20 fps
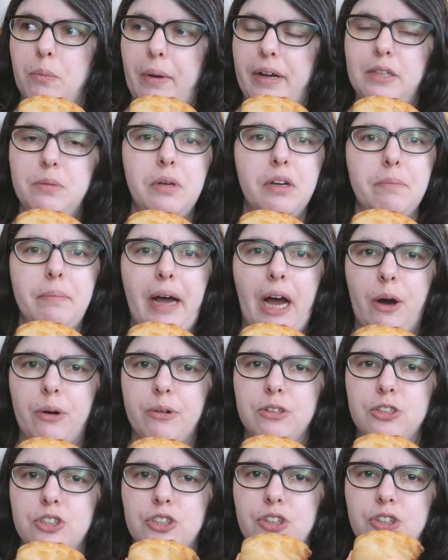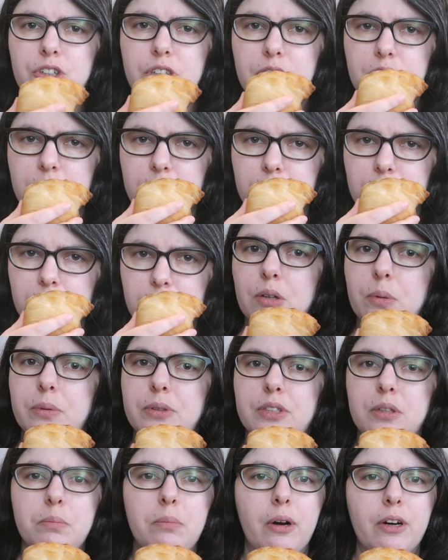reminds me of powdered sugar and
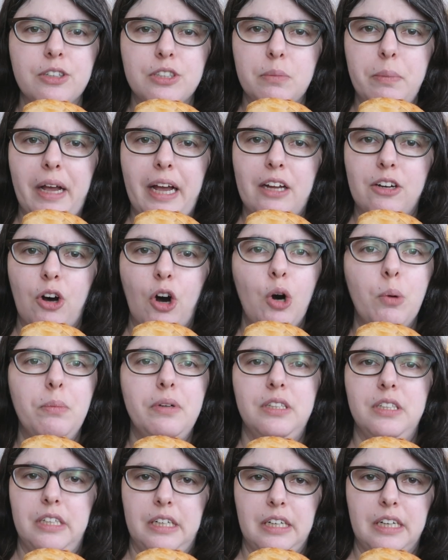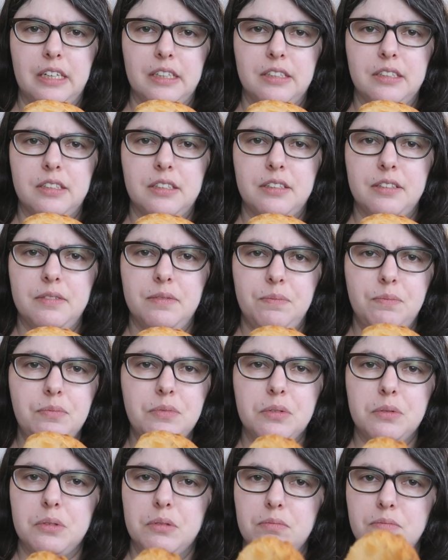almost a marzipan almondiness.
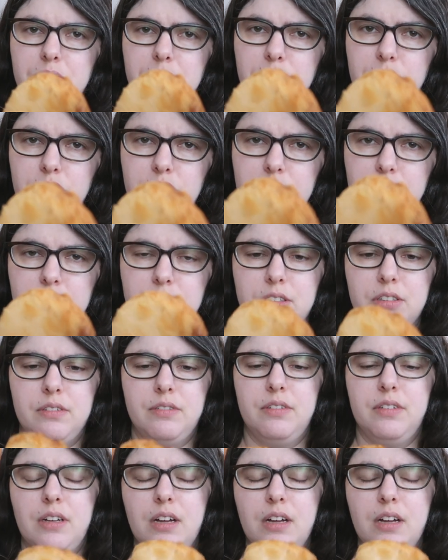Well, oh, cheers.